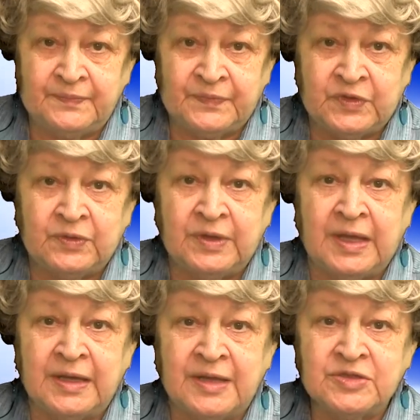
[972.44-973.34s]
to the
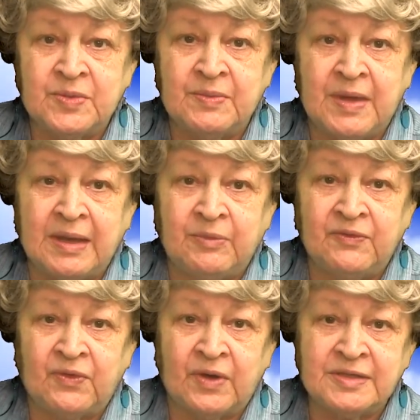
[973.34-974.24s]
announcement made
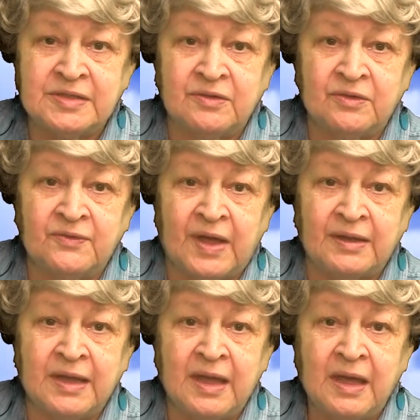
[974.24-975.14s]
before a Central
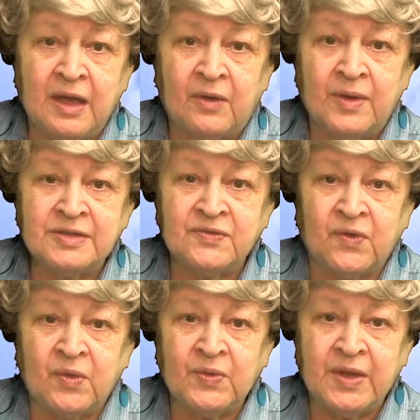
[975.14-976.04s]
Valley
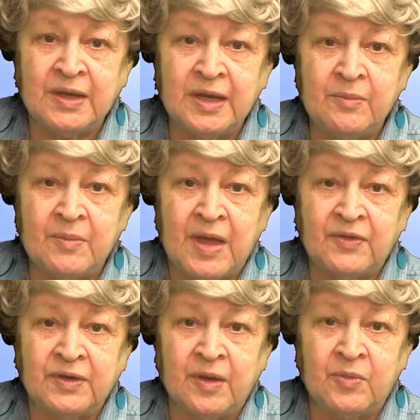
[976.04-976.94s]
reservoir with a deep
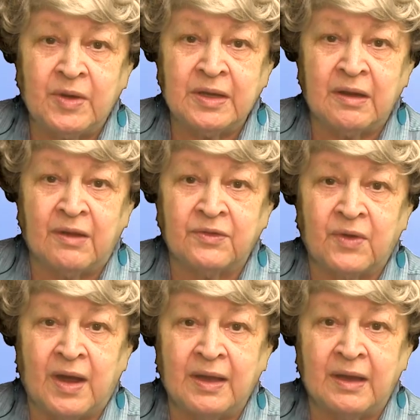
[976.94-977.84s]
bathtub ring on
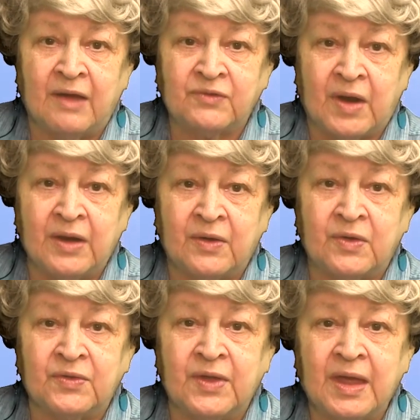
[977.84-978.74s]
dry
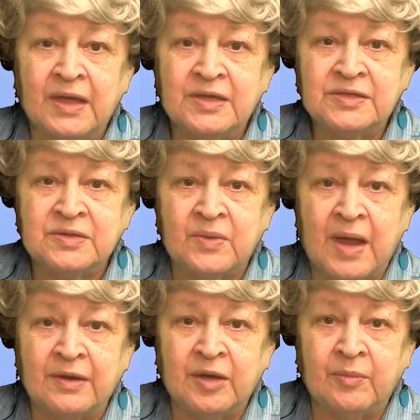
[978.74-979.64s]
earth
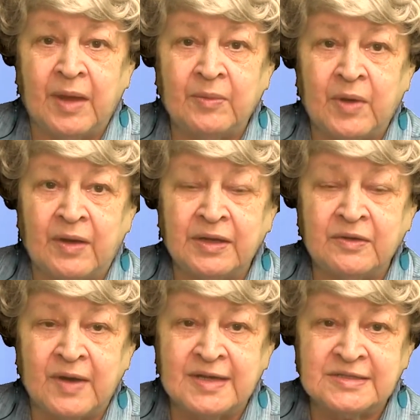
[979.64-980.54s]
surrounded by browning
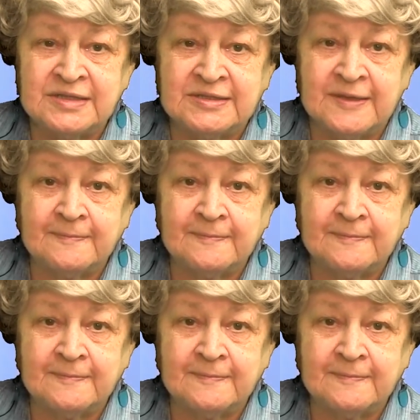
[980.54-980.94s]
grasses.